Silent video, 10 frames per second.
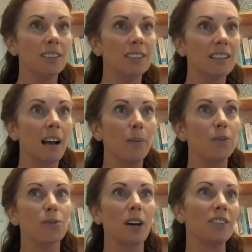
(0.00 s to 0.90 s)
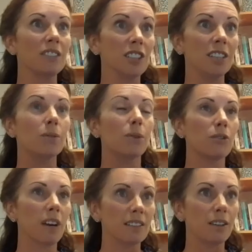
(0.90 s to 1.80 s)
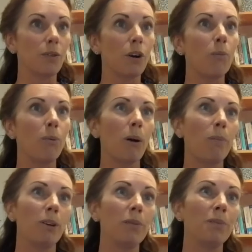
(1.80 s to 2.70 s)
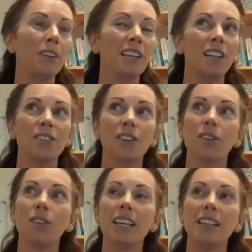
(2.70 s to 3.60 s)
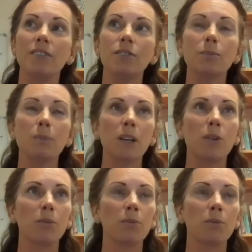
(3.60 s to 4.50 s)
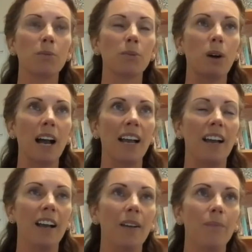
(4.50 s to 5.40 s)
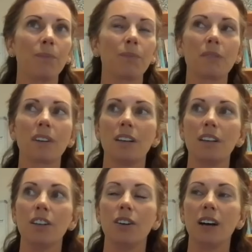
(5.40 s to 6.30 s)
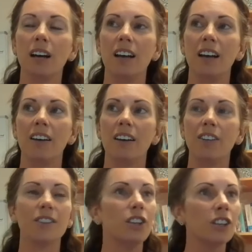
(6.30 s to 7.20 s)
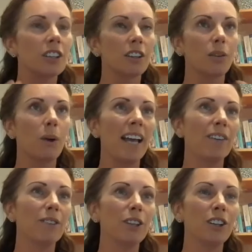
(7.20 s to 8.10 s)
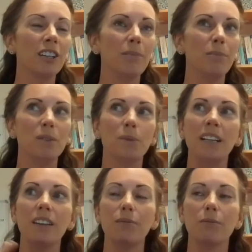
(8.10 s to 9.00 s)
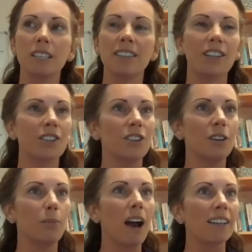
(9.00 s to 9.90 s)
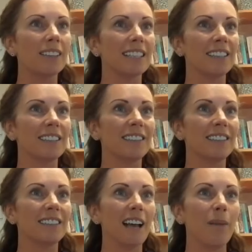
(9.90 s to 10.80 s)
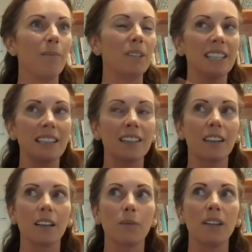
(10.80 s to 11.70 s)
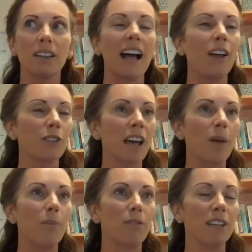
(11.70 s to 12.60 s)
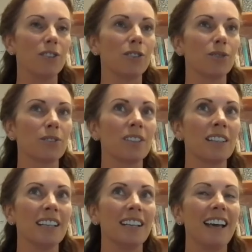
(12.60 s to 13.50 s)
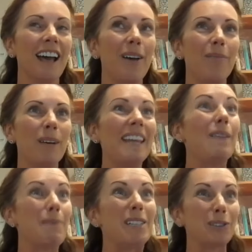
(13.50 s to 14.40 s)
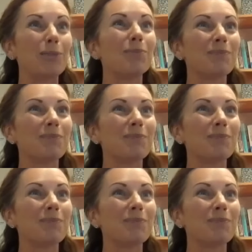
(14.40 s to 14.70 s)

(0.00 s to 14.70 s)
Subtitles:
this type of strategy to address their own problem. So it does become quite, you know, a circular way of learning between the research and the practice, particularly with the healthcare professionals in the middle.